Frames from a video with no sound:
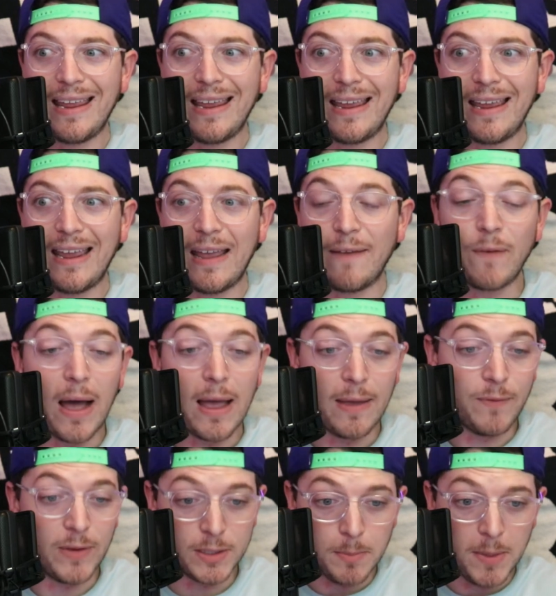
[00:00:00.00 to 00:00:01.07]

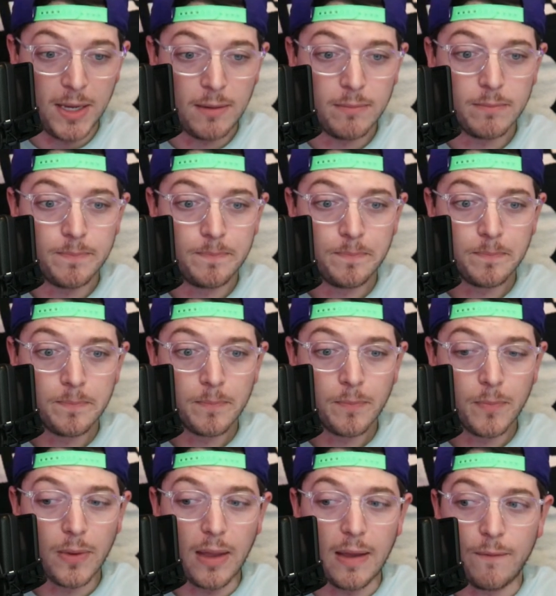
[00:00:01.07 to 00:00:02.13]
if it's me,
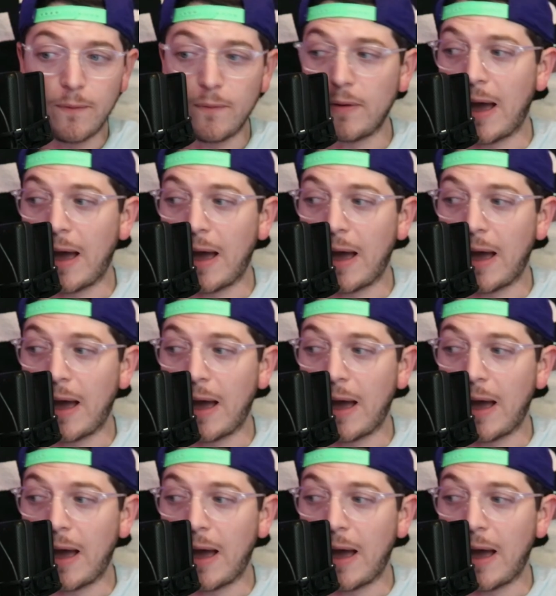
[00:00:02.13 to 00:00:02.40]
if